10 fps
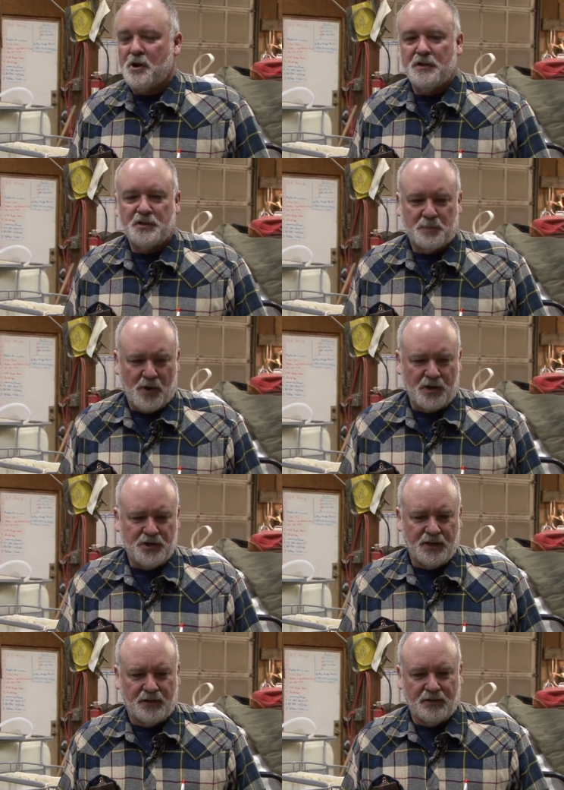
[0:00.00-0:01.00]
on this
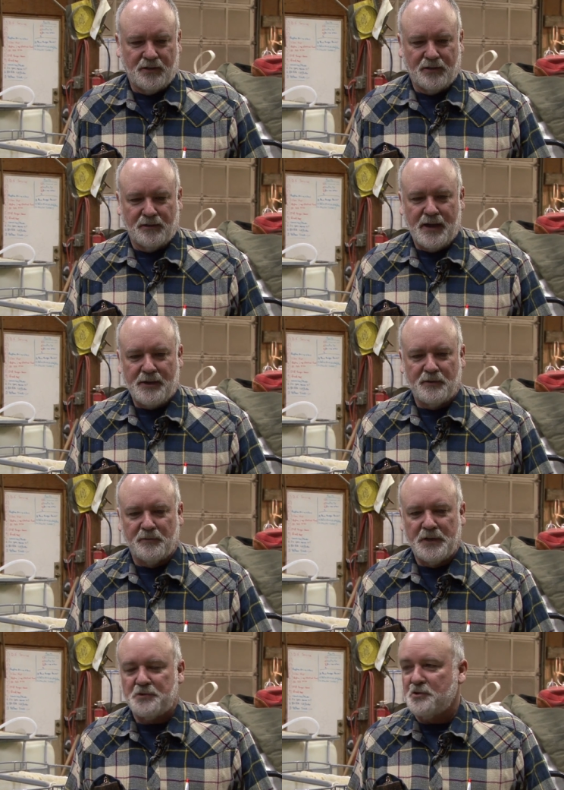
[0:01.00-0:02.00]
project uh, out
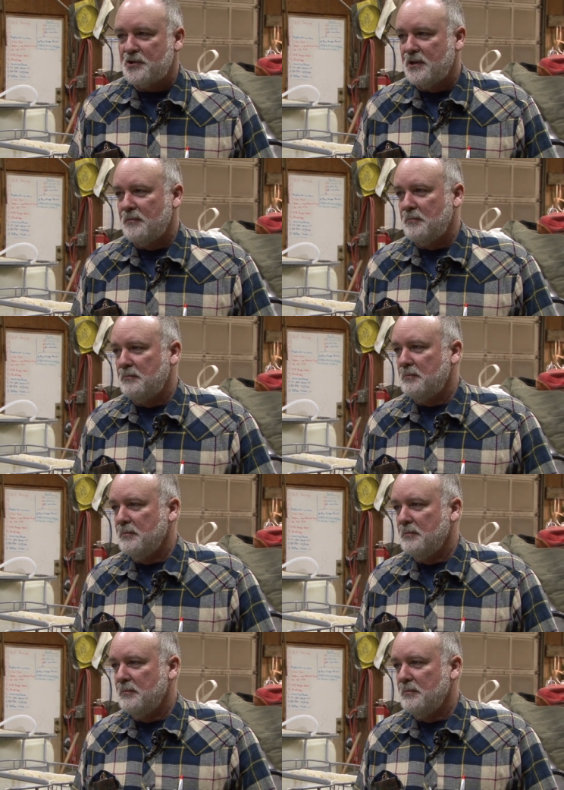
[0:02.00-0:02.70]
of interest in